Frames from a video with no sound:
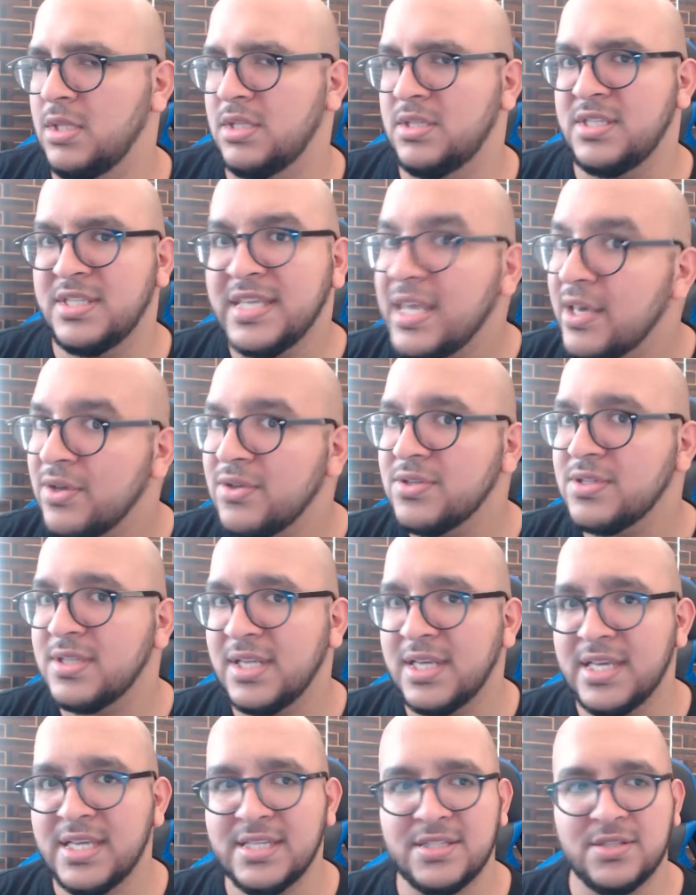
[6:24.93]
skills
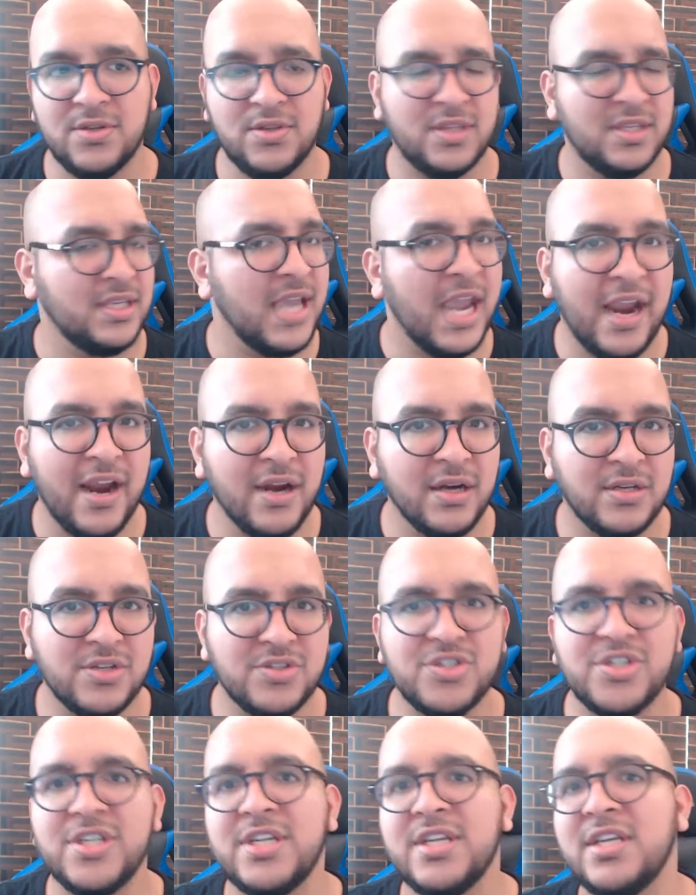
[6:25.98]
list or the
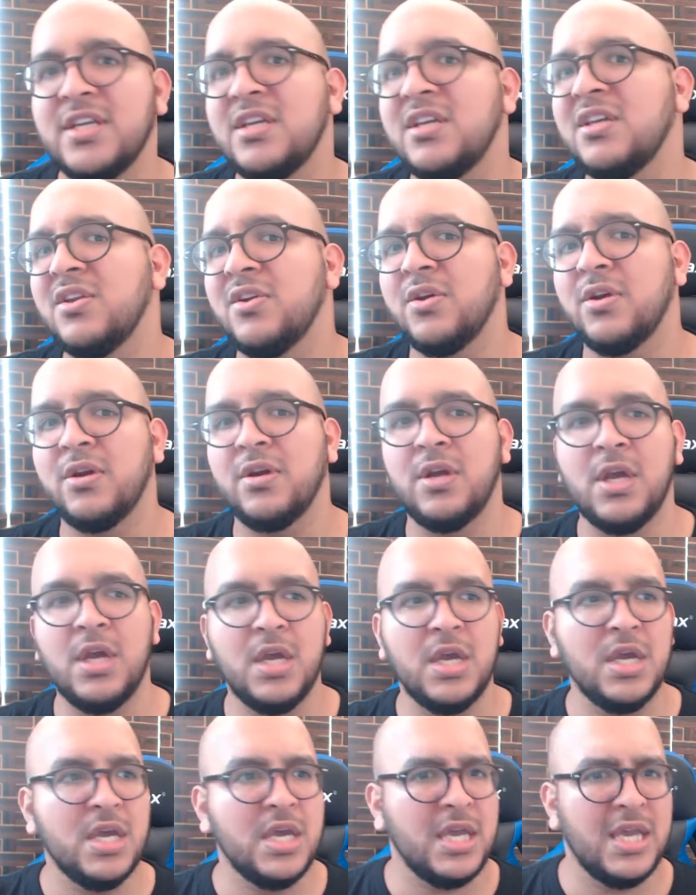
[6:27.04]
character sheet, or
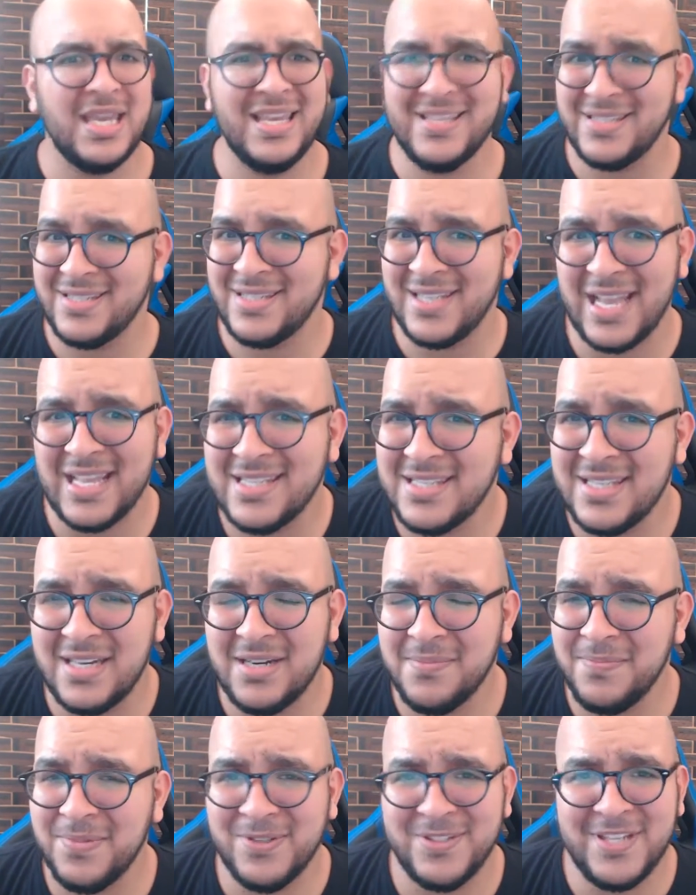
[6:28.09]
his stats
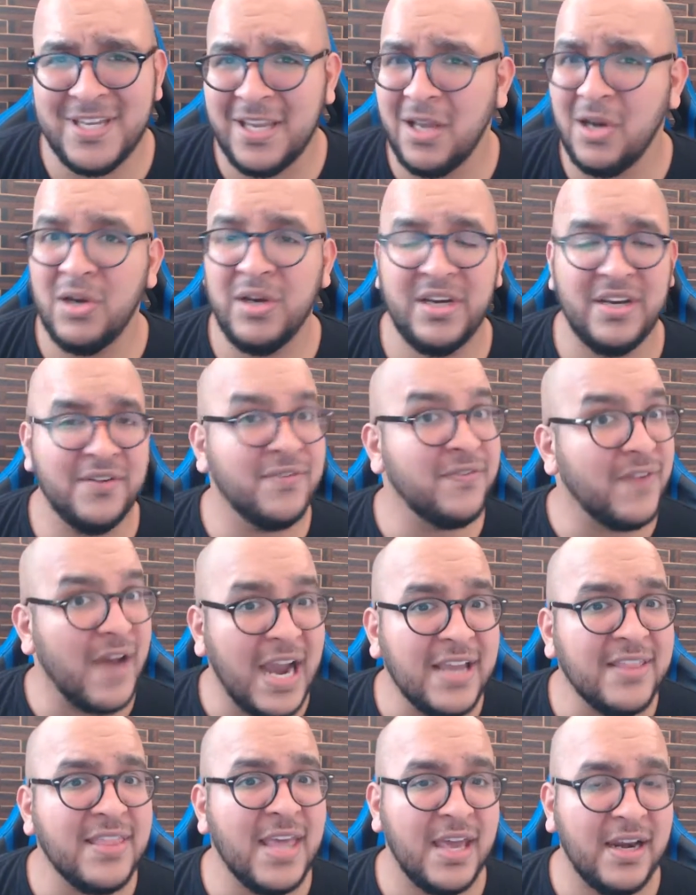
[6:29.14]
didn't particularly
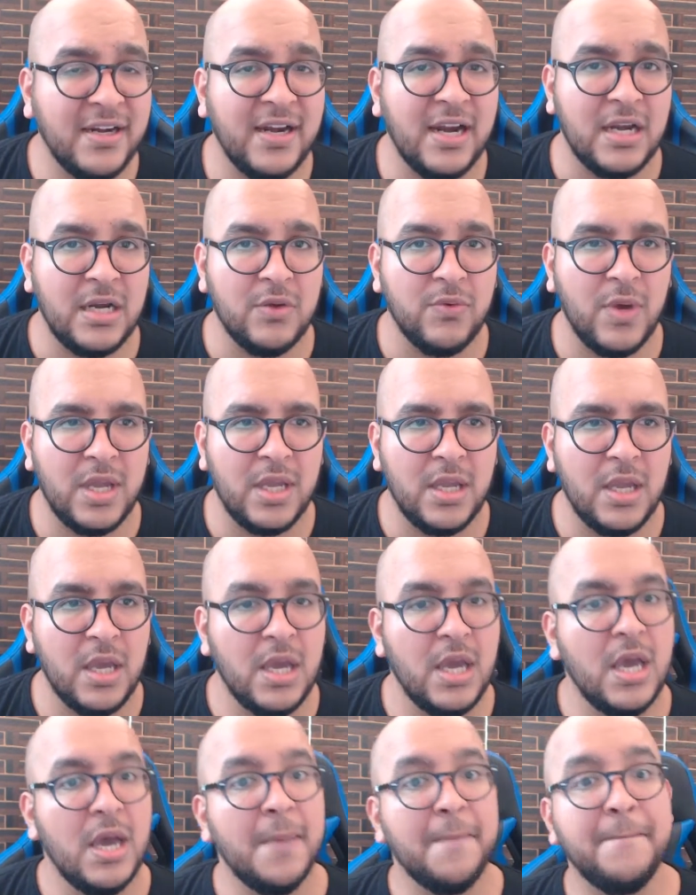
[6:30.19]
define that in any way,
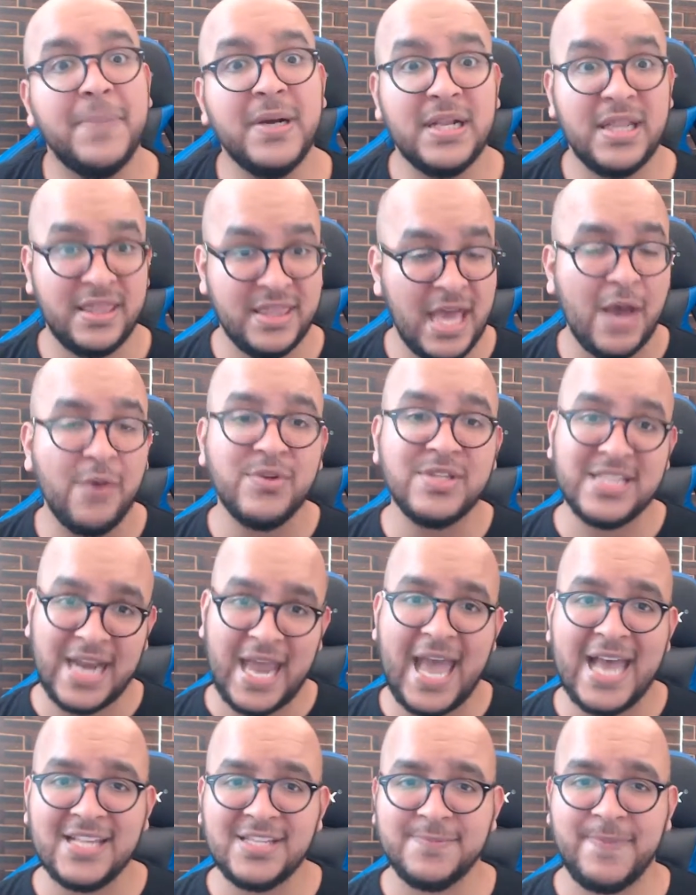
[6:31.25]
but that was an
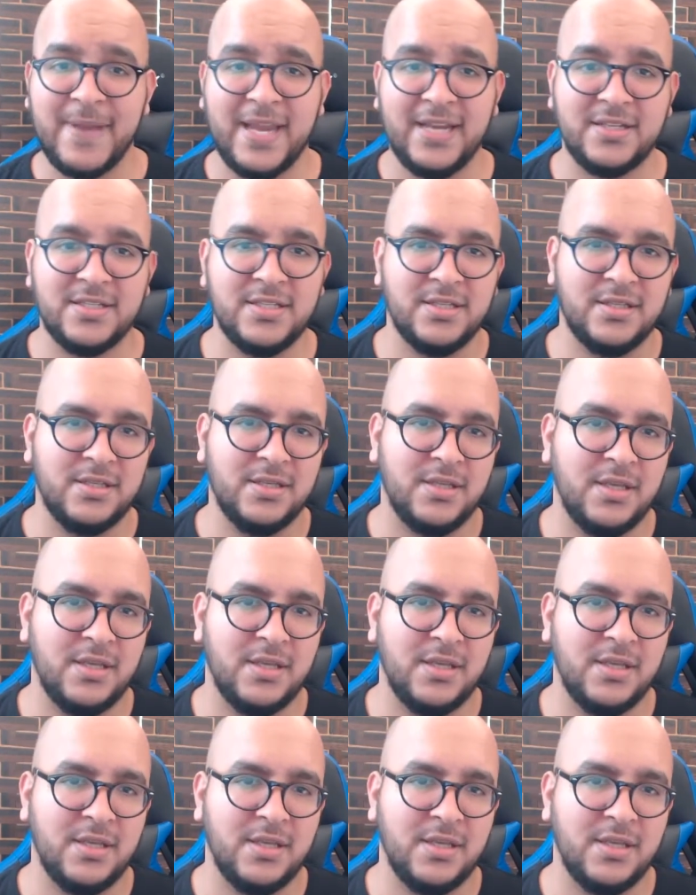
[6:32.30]
aspect,